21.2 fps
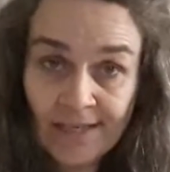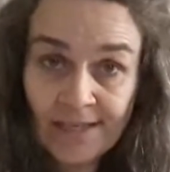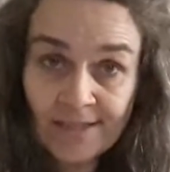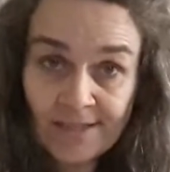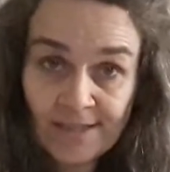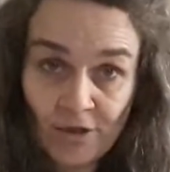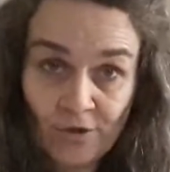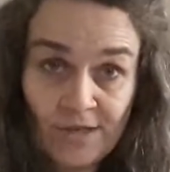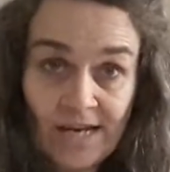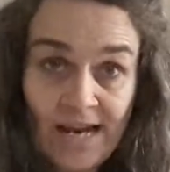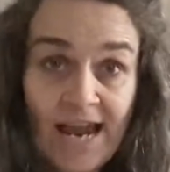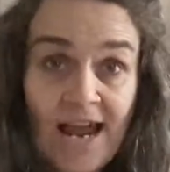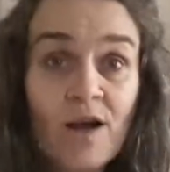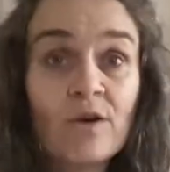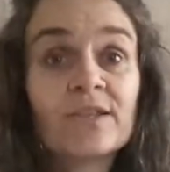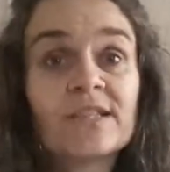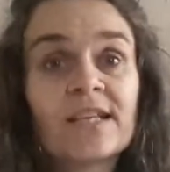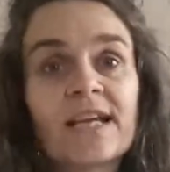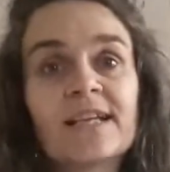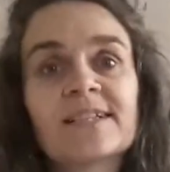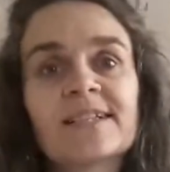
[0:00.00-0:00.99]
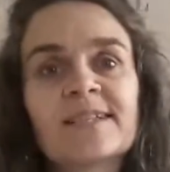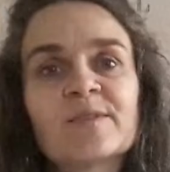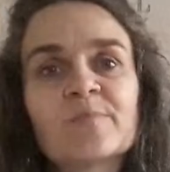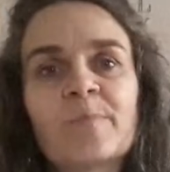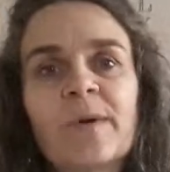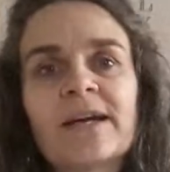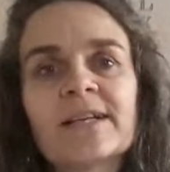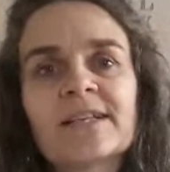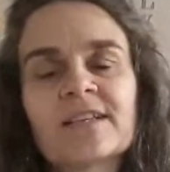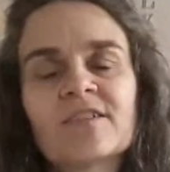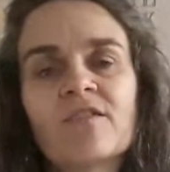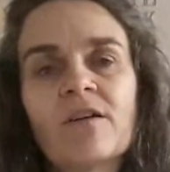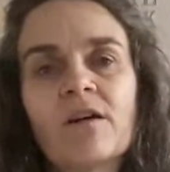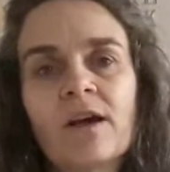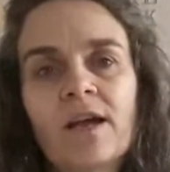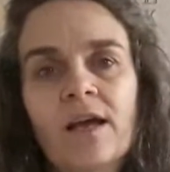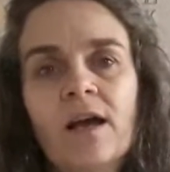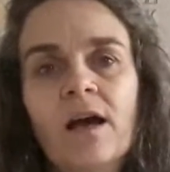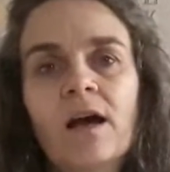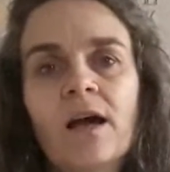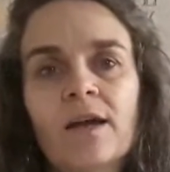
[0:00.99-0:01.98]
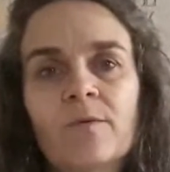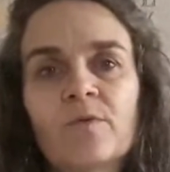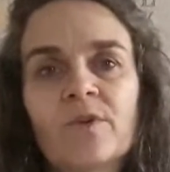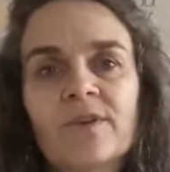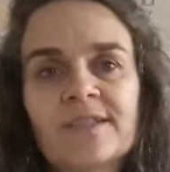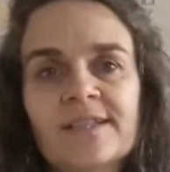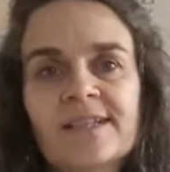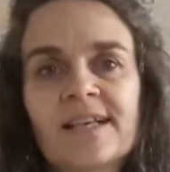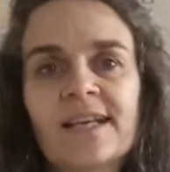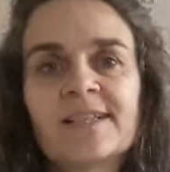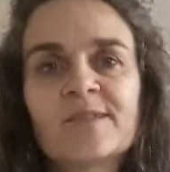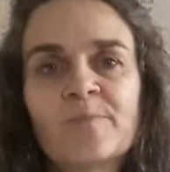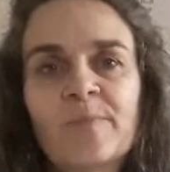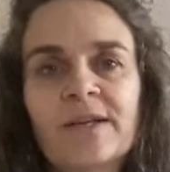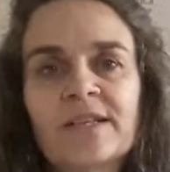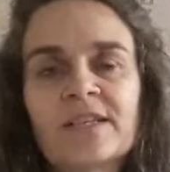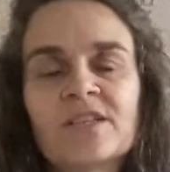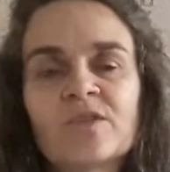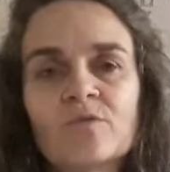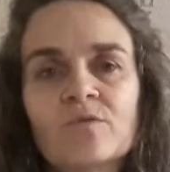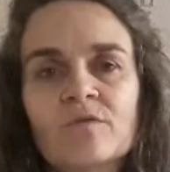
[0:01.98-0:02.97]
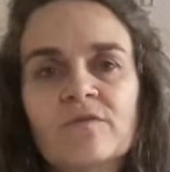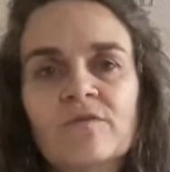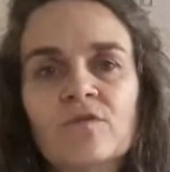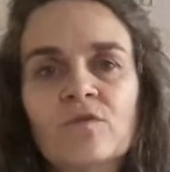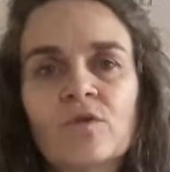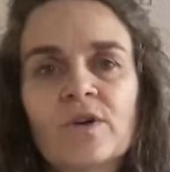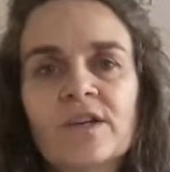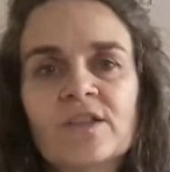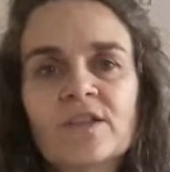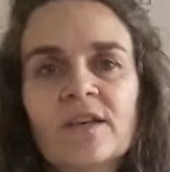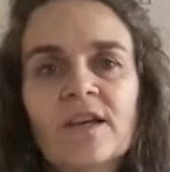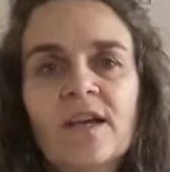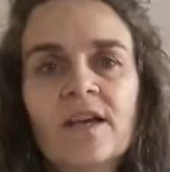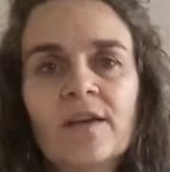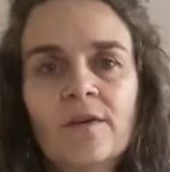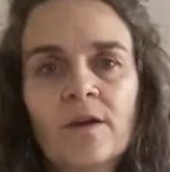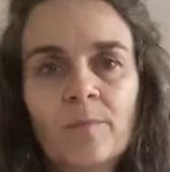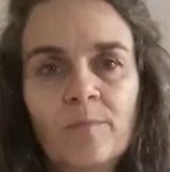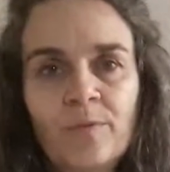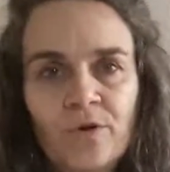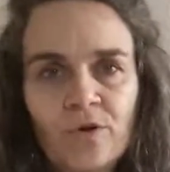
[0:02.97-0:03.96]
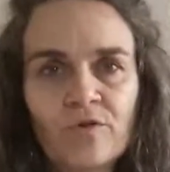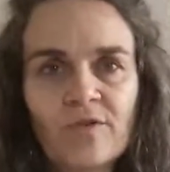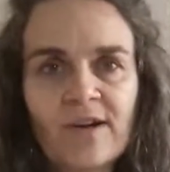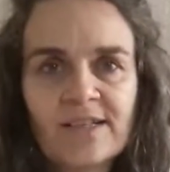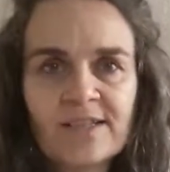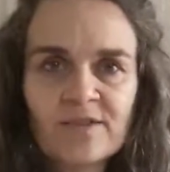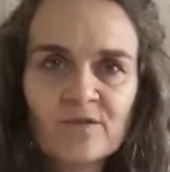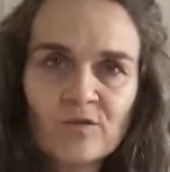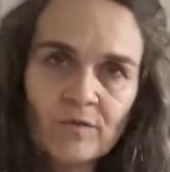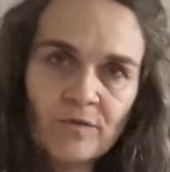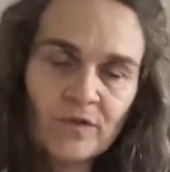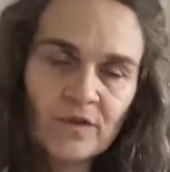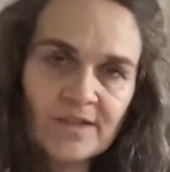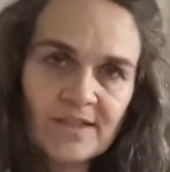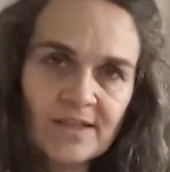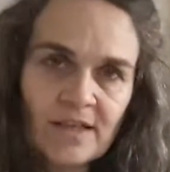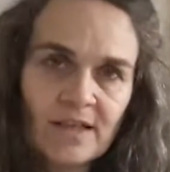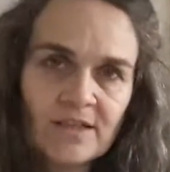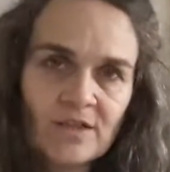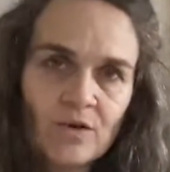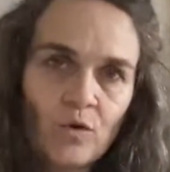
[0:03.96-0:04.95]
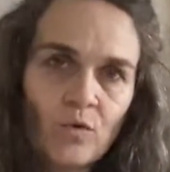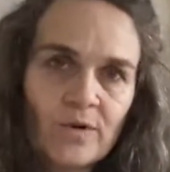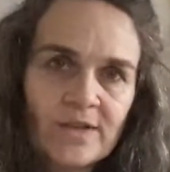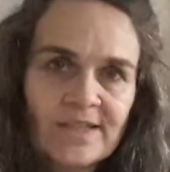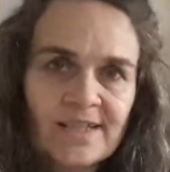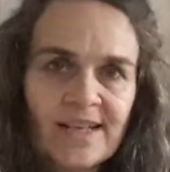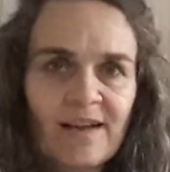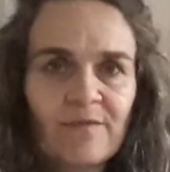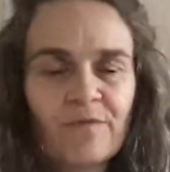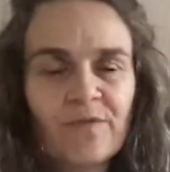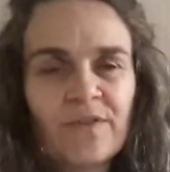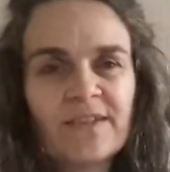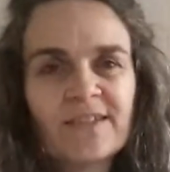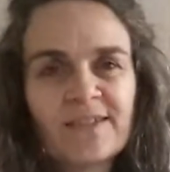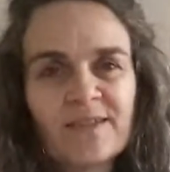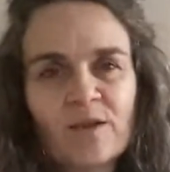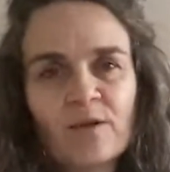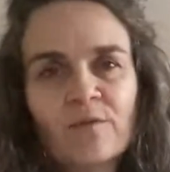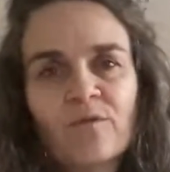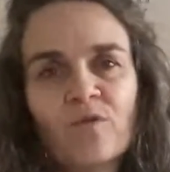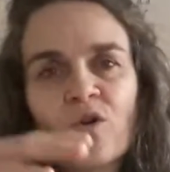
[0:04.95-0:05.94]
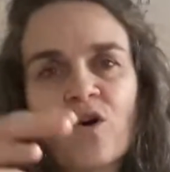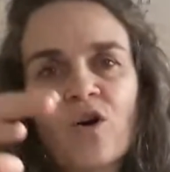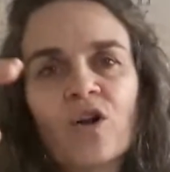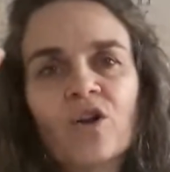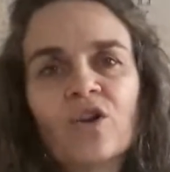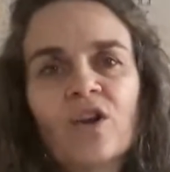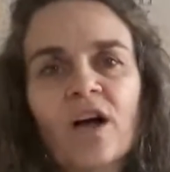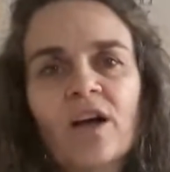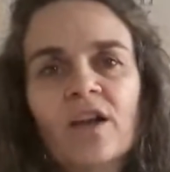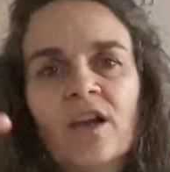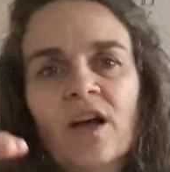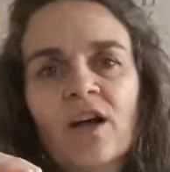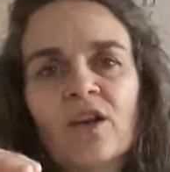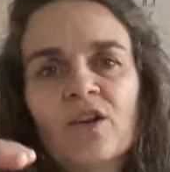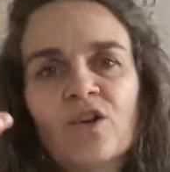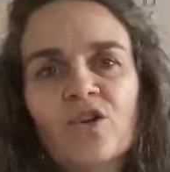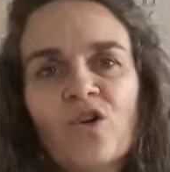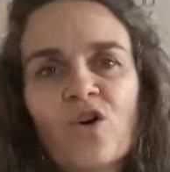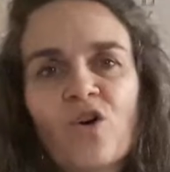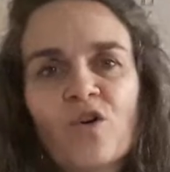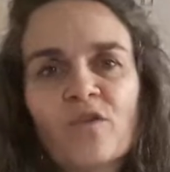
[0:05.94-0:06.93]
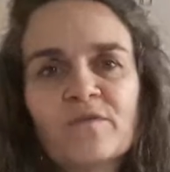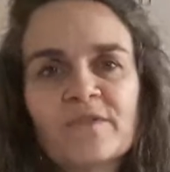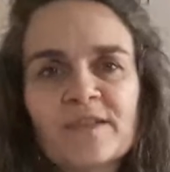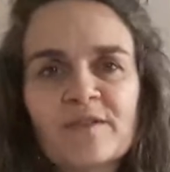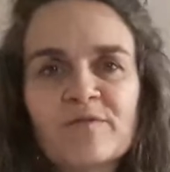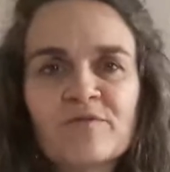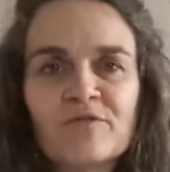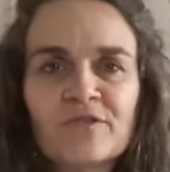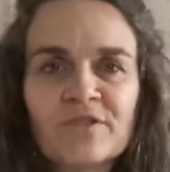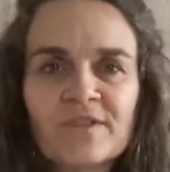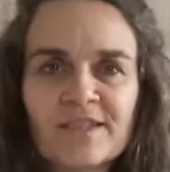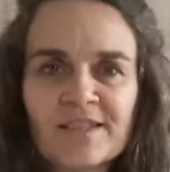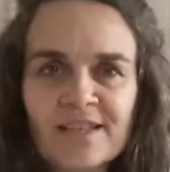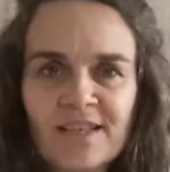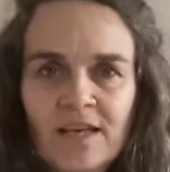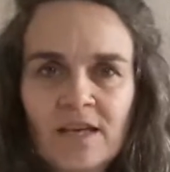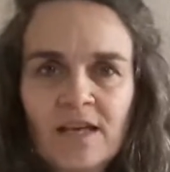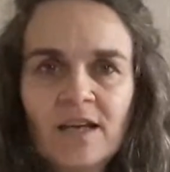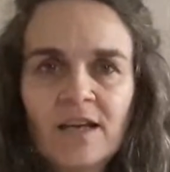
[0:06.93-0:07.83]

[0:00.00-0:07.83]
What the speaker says: So nowadays it's better. I would say it's better to avoid a pure acidophilus and always have things that have got a lot of different